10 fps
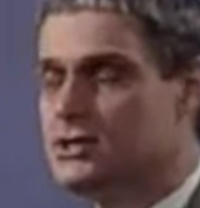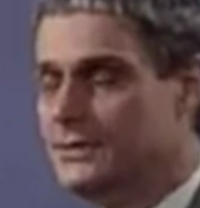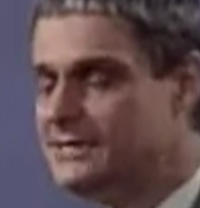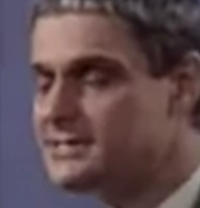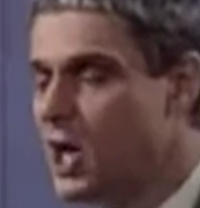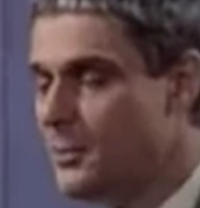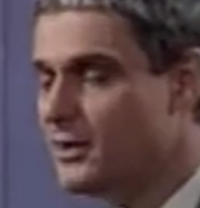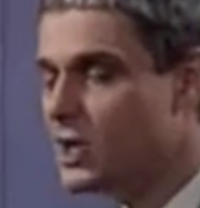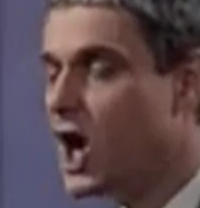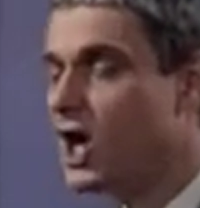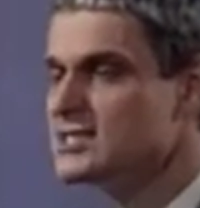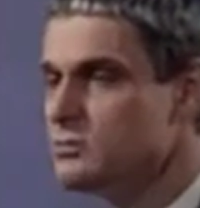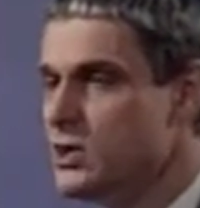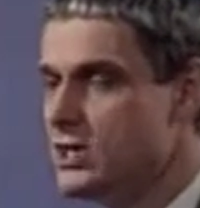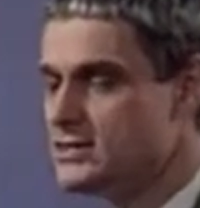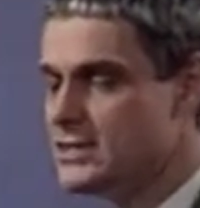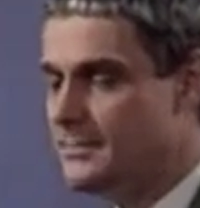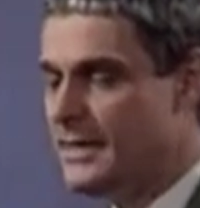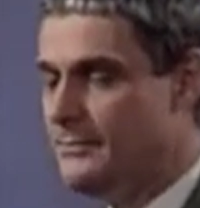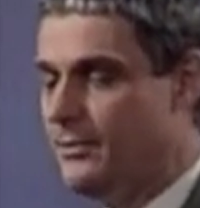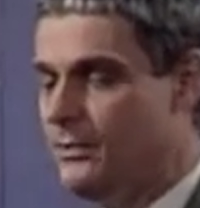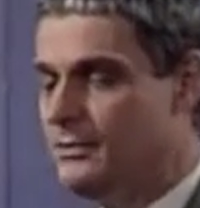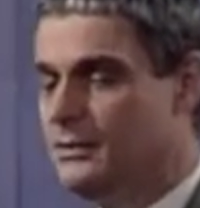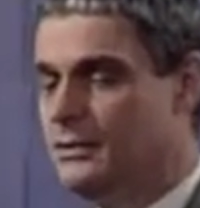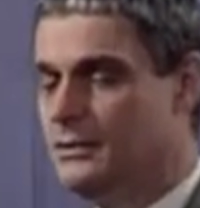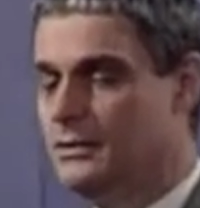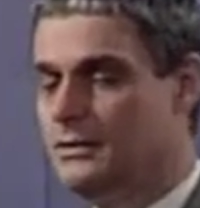to interpret God's word to the people.